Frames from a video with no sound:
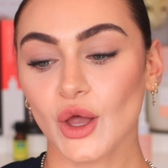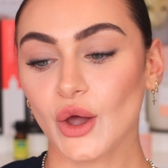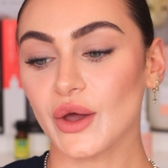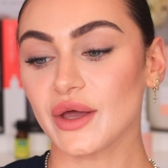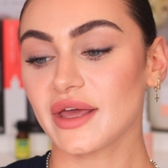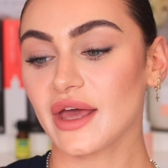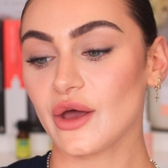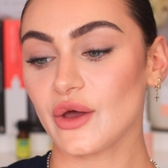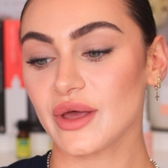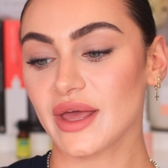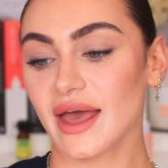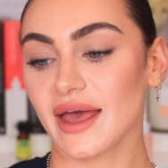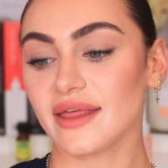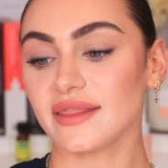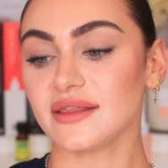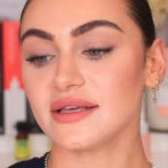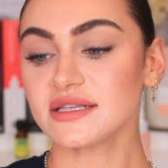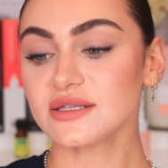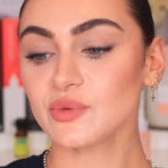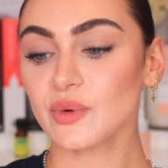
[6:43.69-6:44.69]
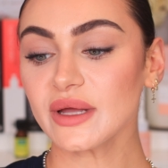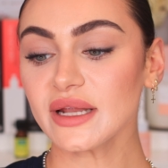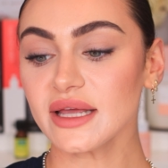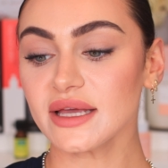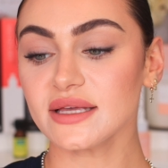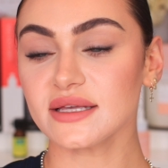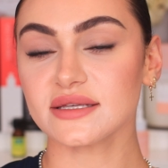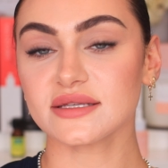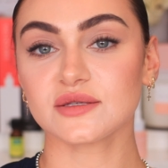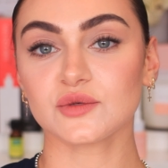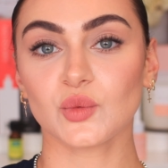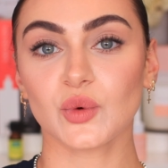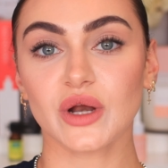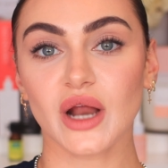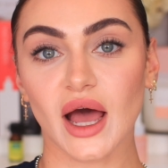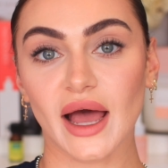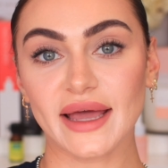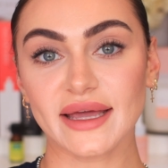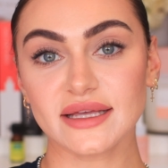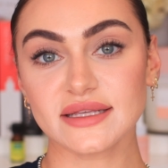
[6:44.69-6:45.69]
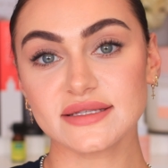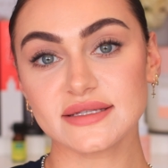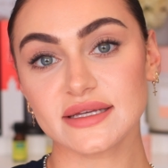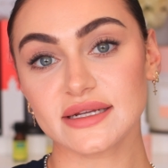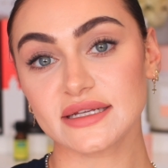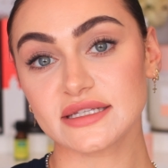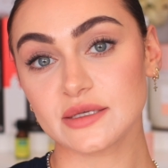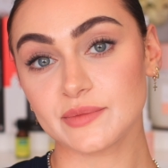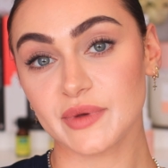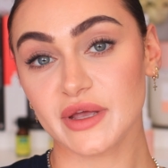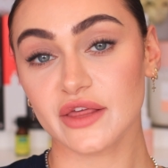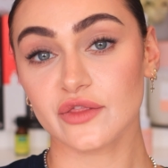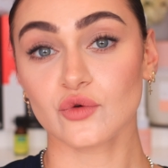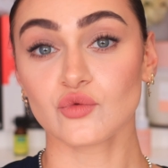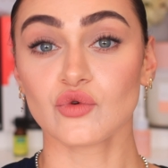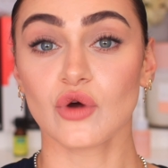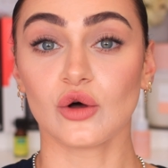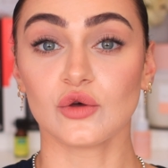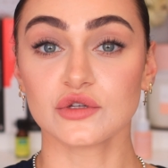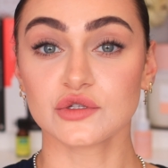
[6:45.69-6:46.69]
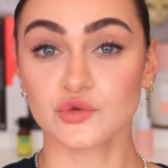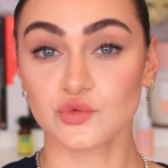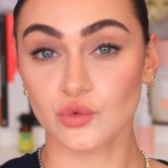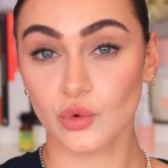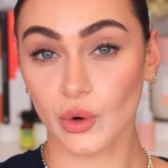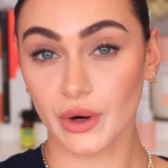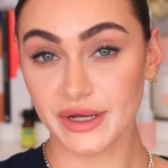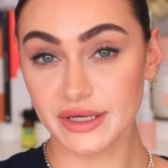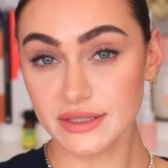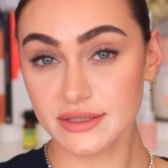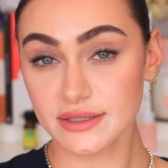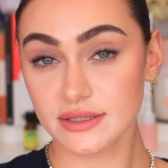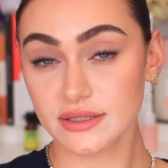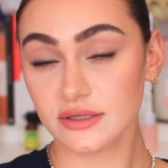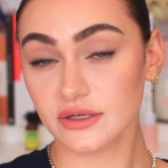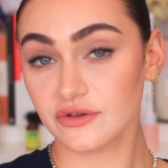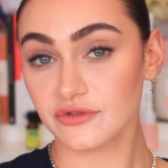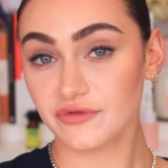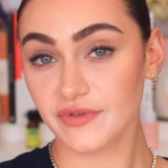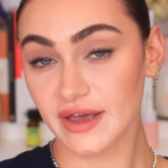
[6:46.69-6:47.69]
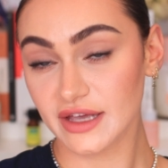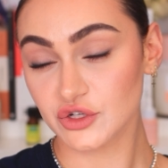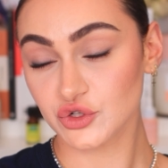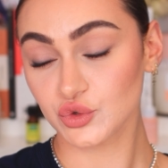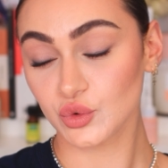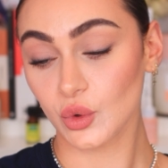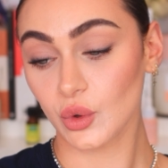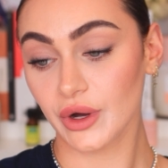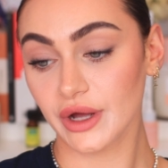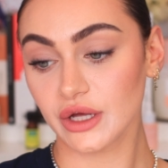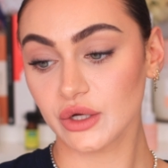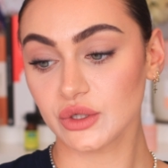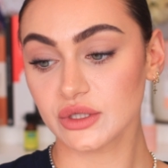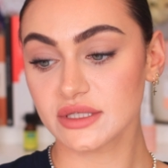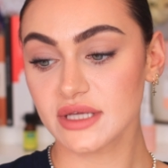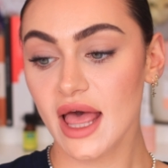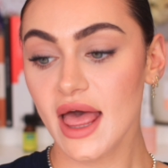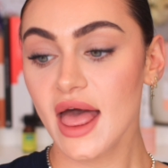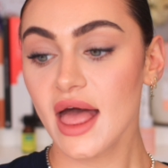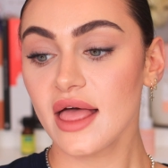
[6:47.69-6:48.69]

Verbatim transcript: Okay, okay, this one is what I consider to be the Rolls Royce of facial oils.